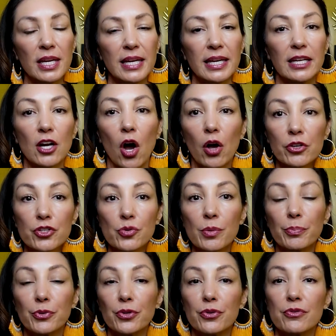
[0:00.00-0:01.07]
It also
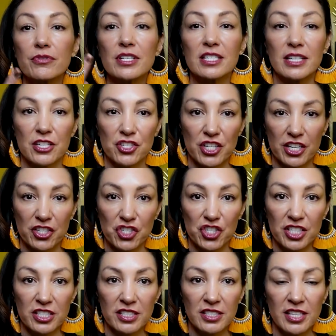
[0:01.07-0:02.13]
improves
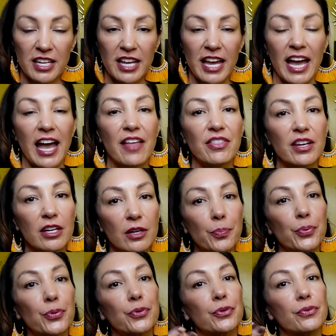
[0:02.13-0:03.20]
digestion and then it
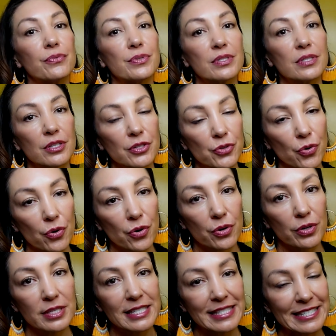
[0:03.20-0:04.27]
improves
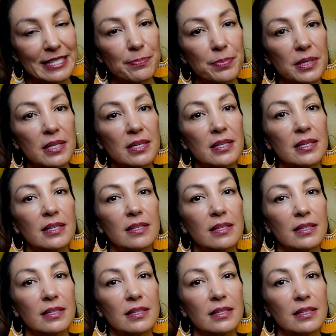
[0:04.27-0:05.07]
your sleeping